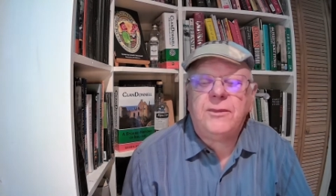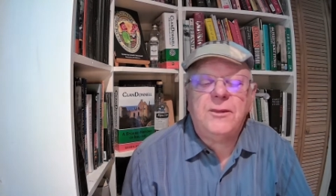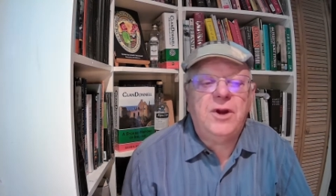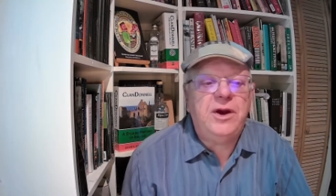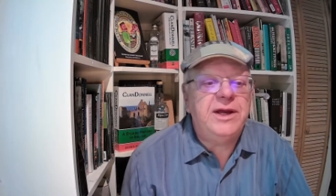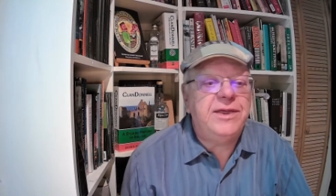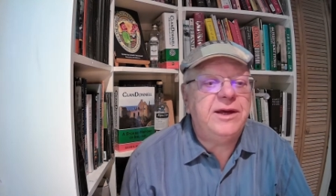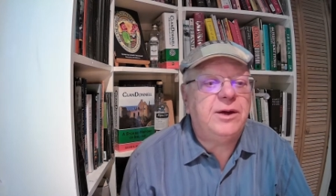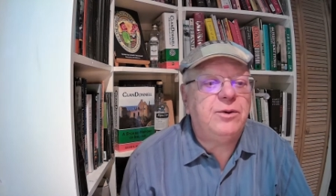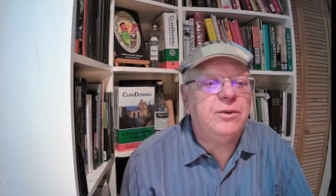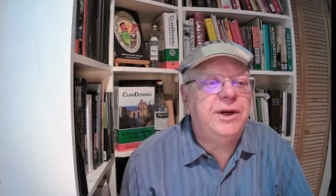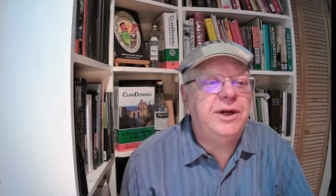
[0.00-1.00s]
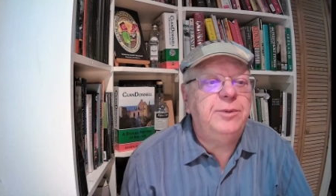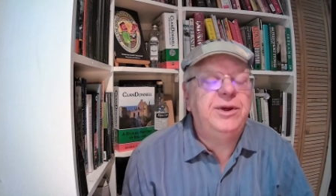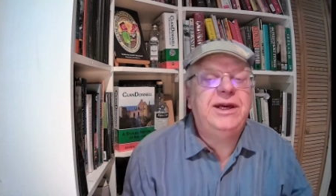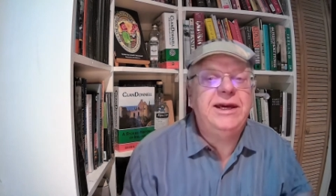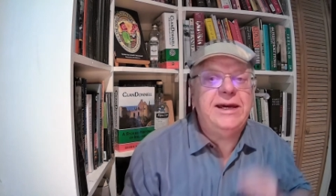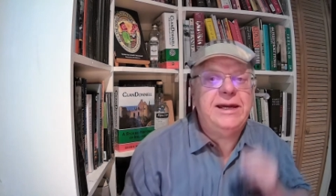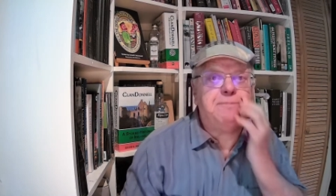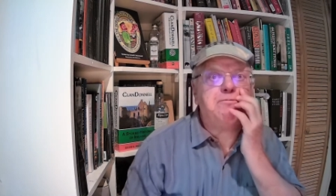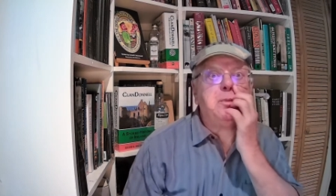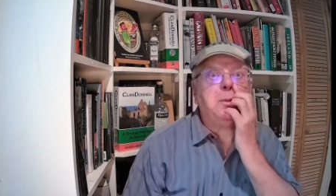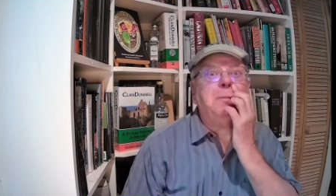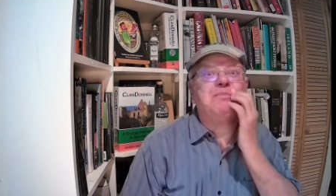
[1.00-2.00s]
All right, I think we're ready to begin.
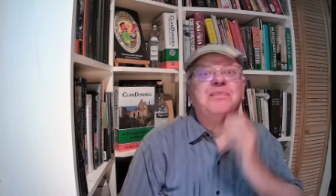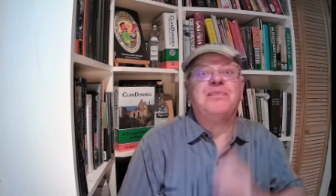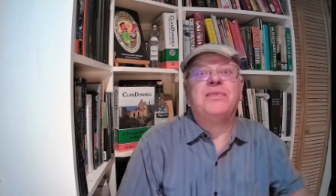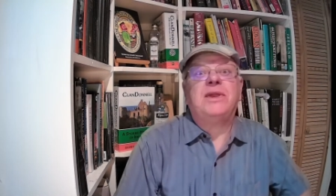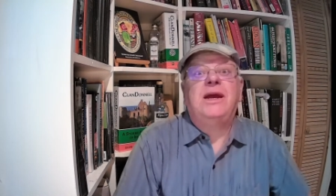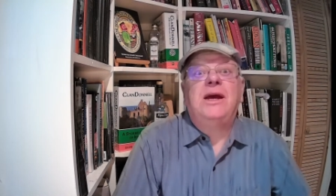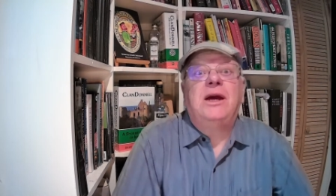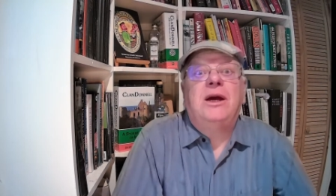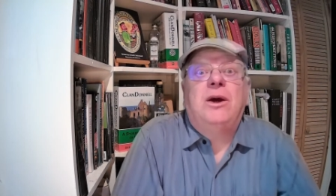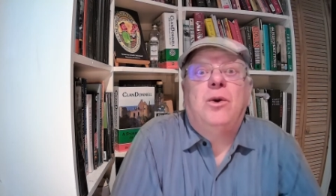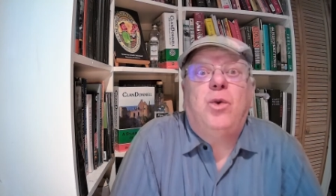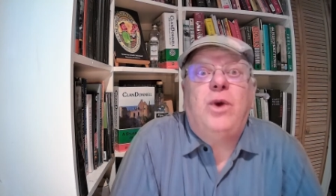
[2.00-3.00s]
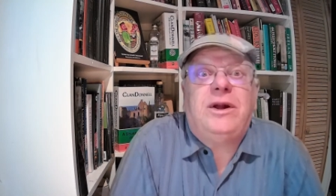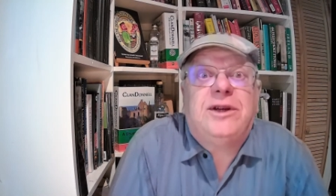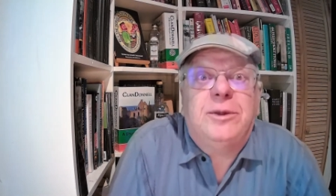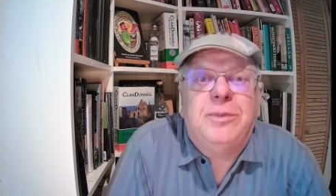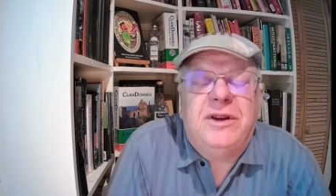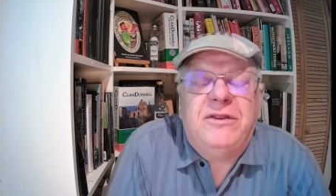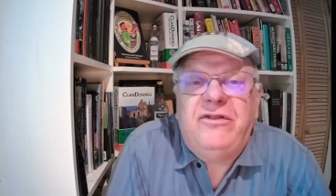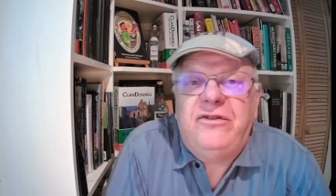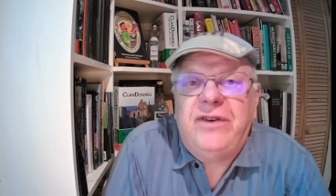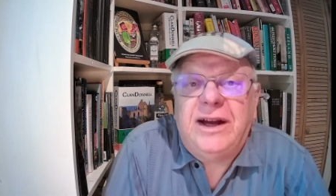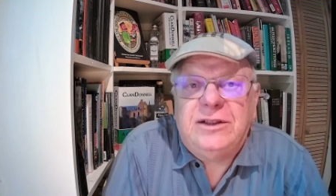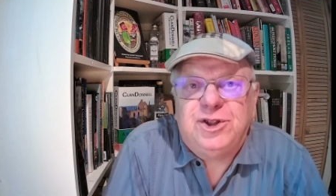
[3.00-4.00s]
Welcome in
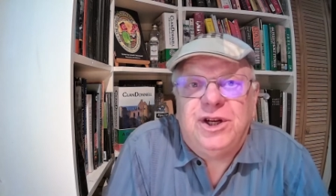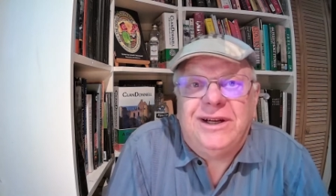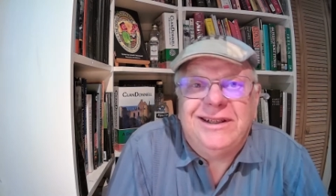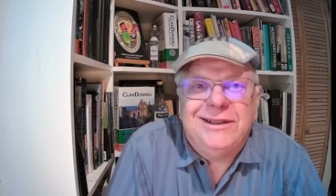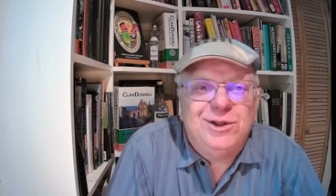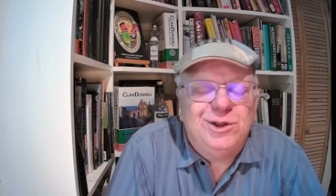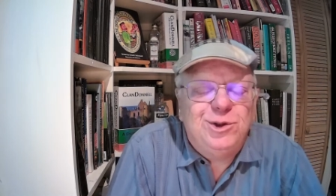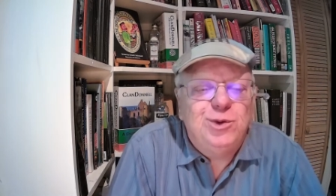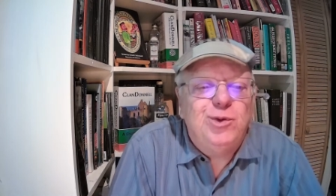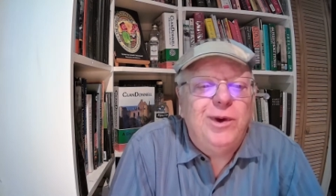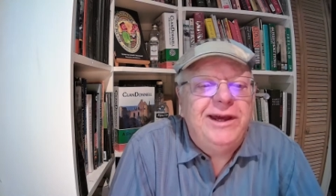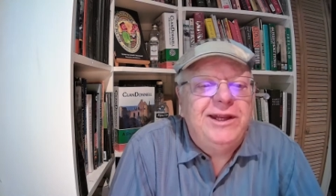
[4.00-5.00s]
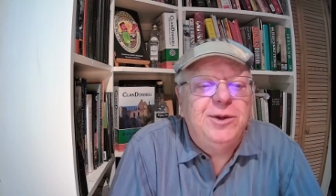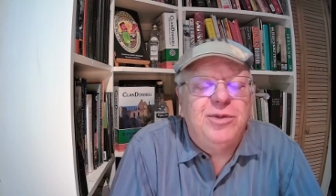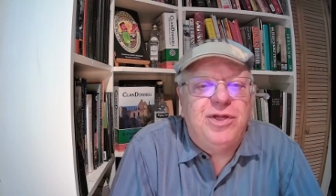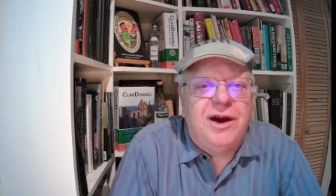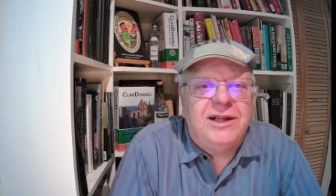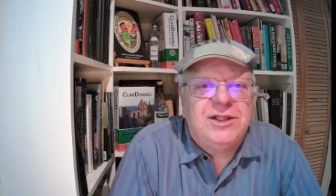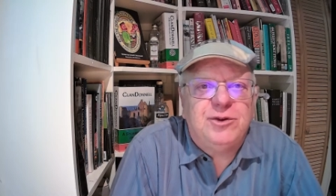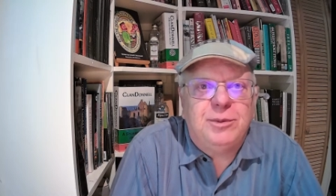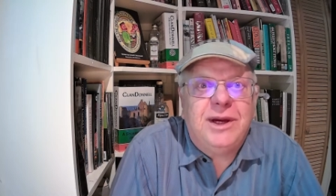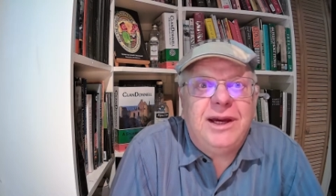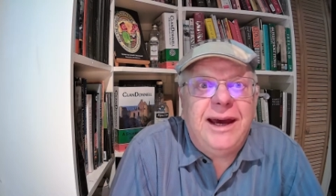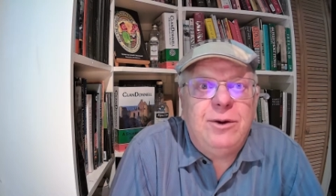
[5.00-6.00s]
Felcha to Random Thoughts
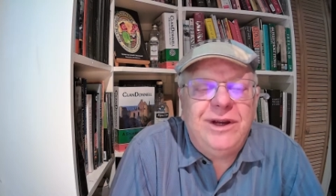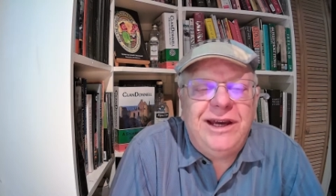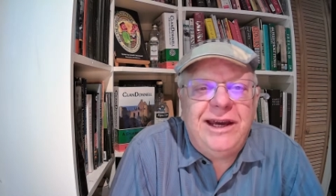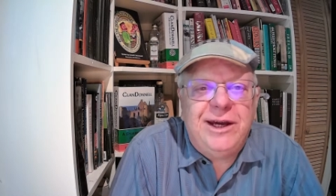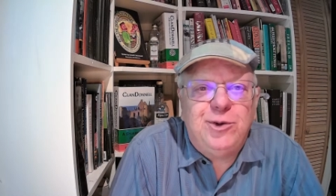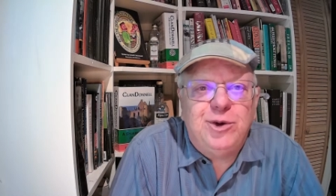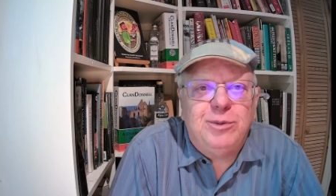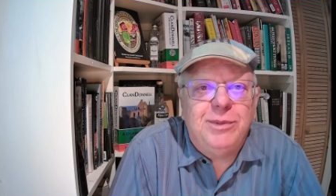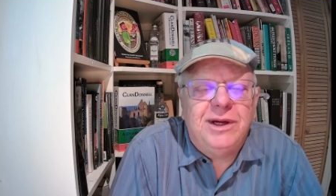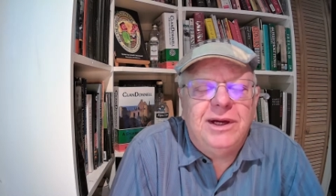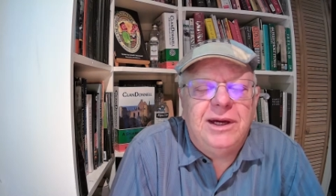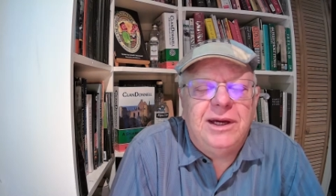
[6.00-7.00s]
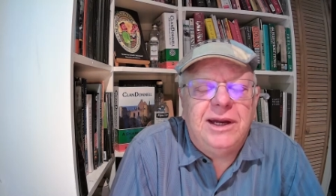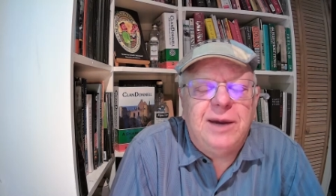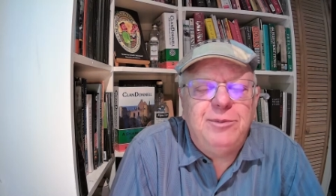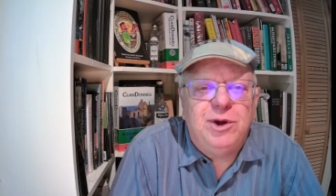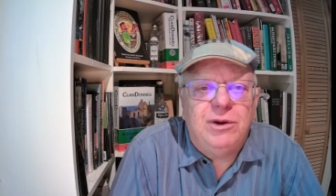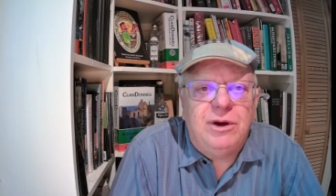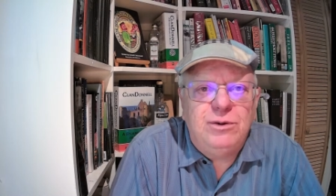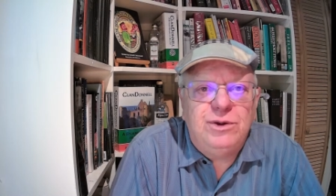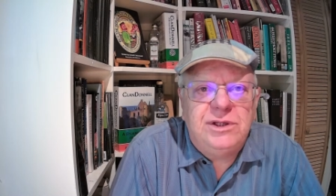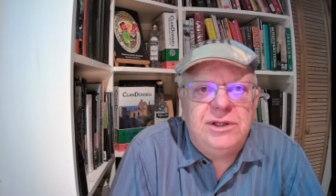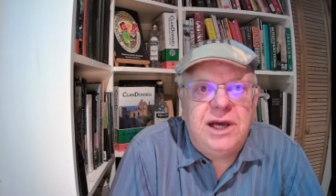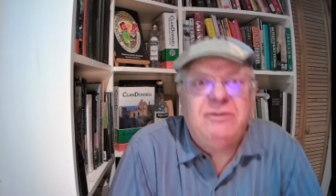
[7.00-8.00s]
from County Antrim, and I'm your
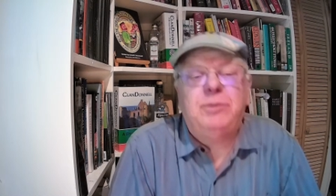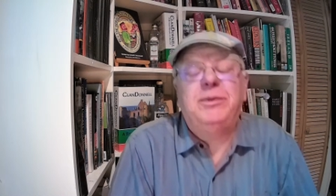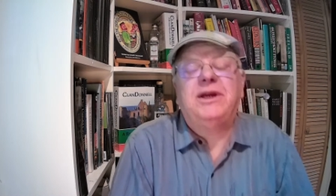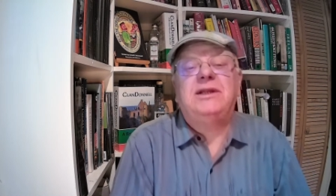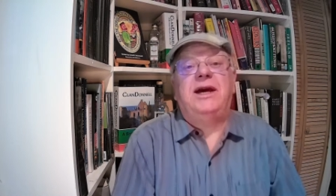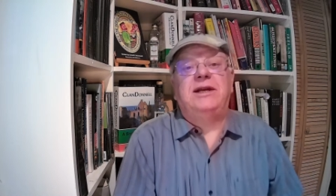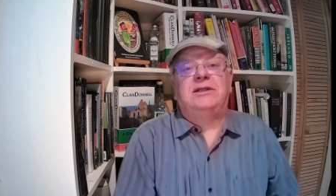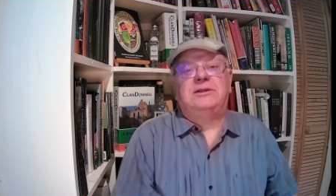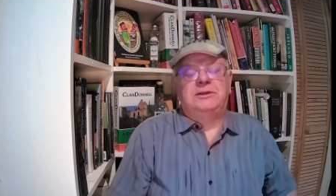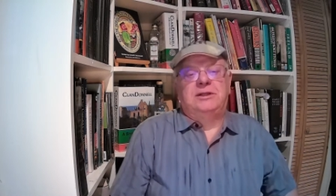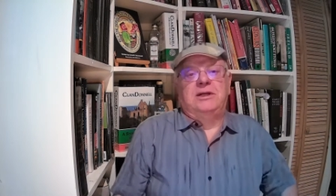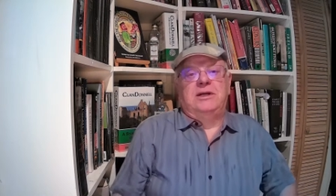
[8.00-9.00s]
host, David McDonnell,